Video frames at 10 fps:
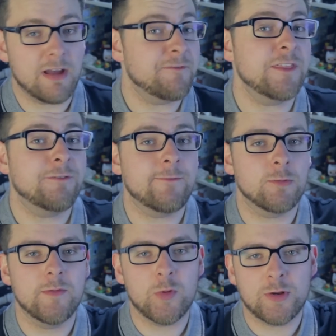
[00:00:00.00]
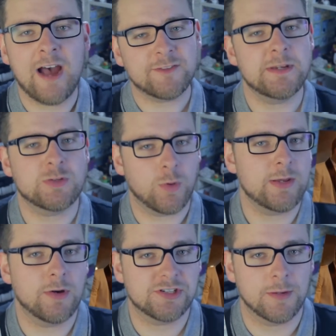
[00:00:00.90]
My 5th favorite movie would have to be
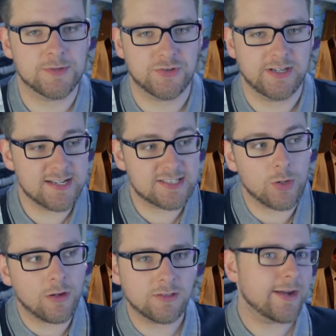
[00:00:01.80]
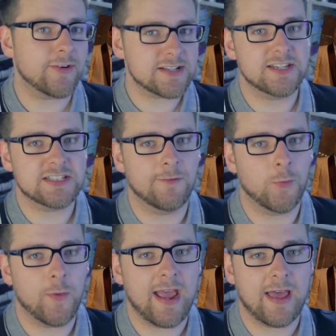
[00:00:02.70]
21 Jump Street. It's so hilariously
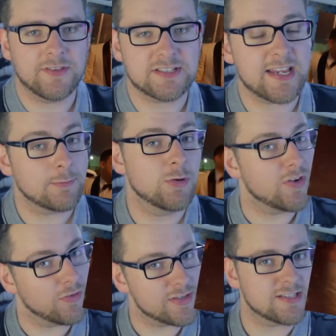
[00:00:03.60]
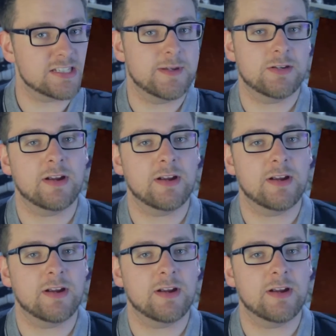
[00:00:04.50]
self-aware, and the second movie on this list to be